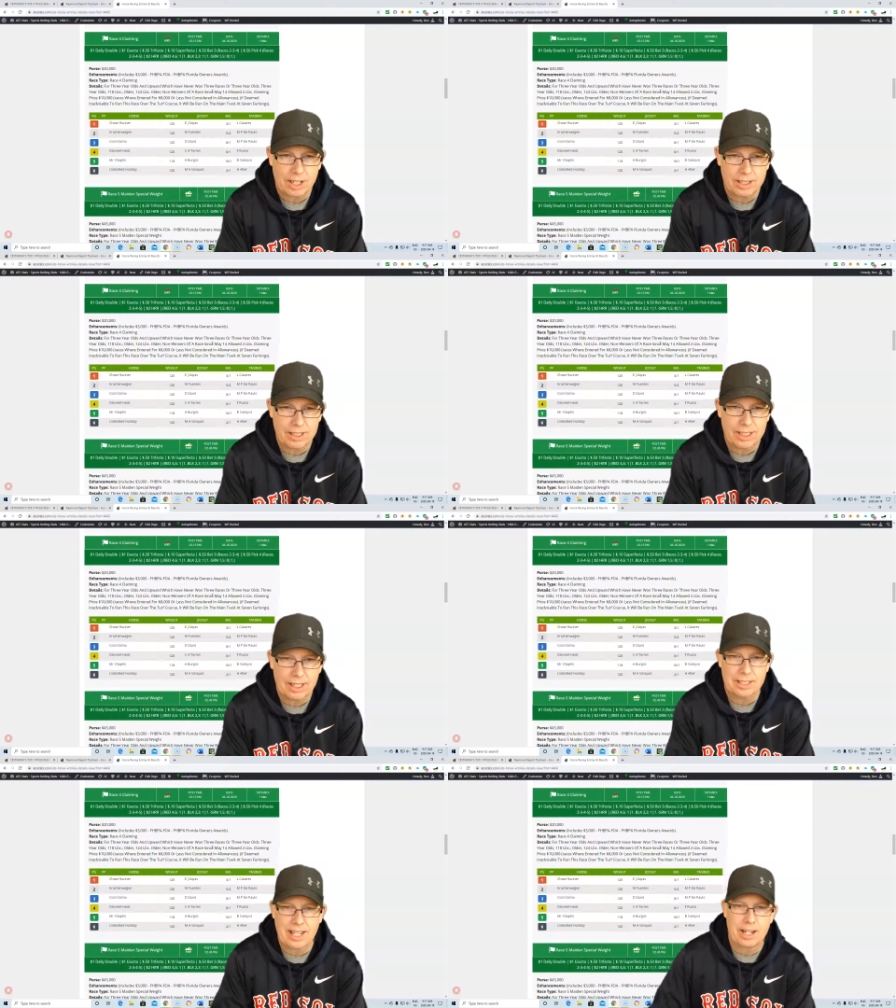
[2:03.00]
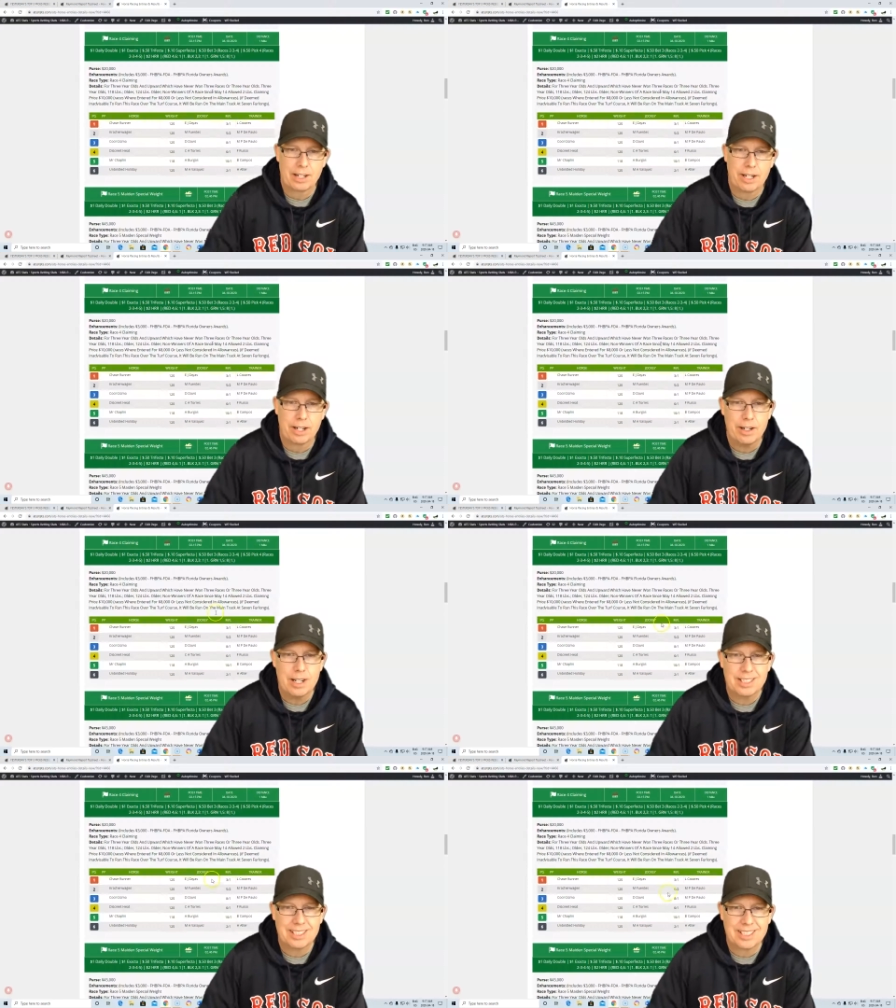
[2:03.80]
on the uh, saddle here.
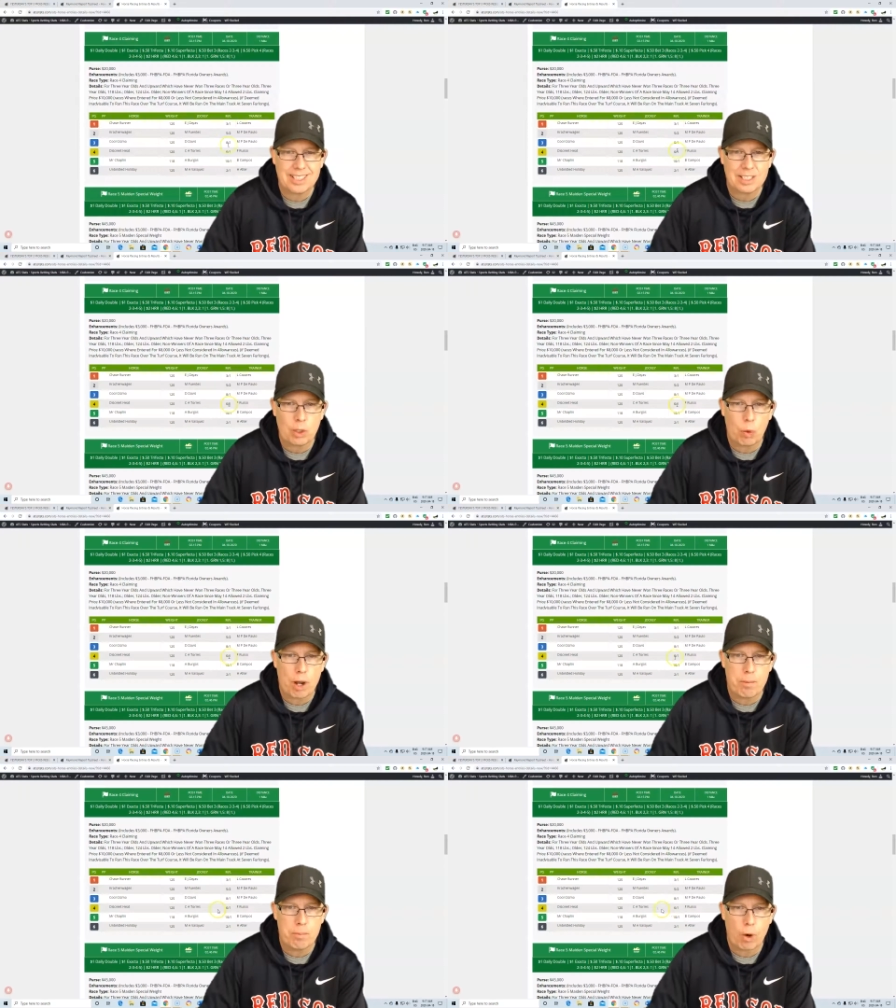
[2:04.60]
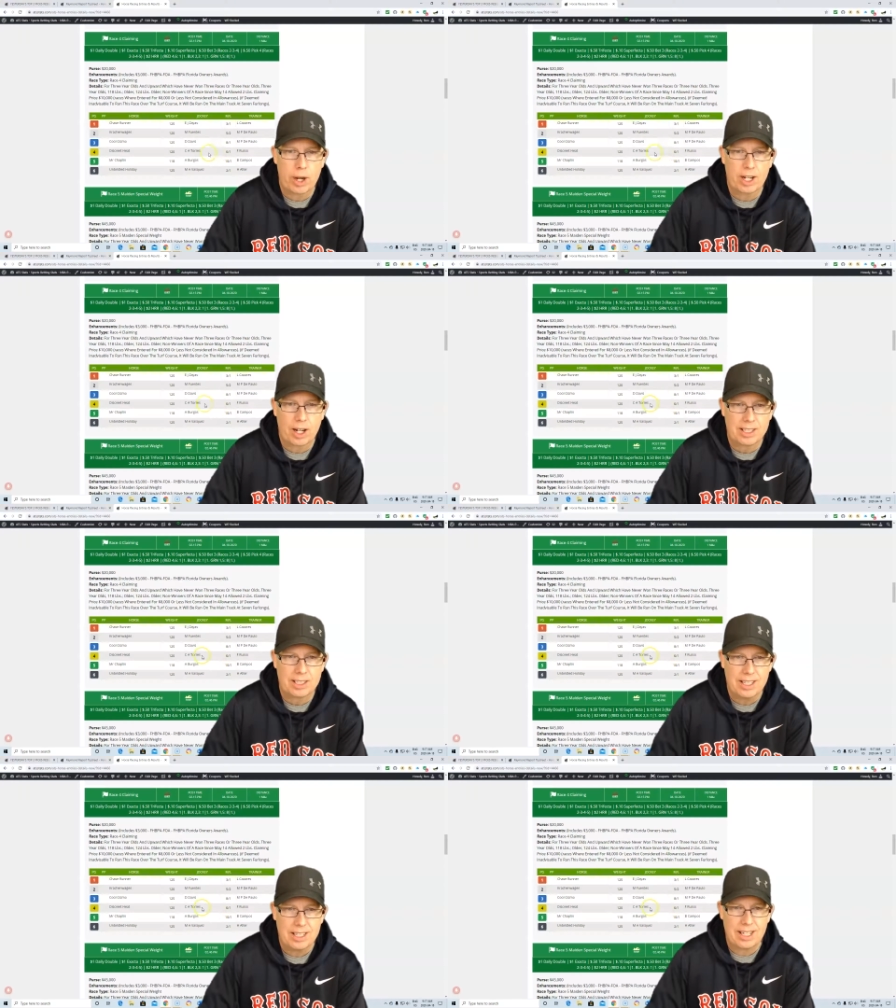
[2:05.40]
Six to one morning
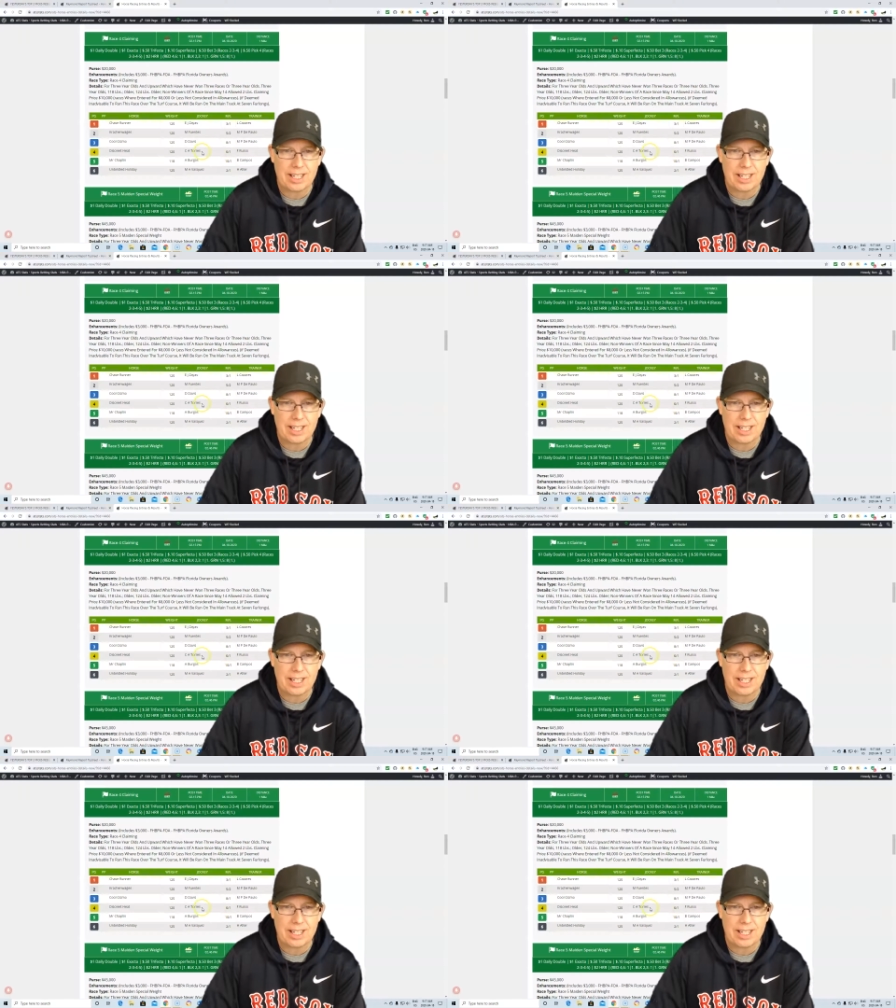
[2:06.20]
odds.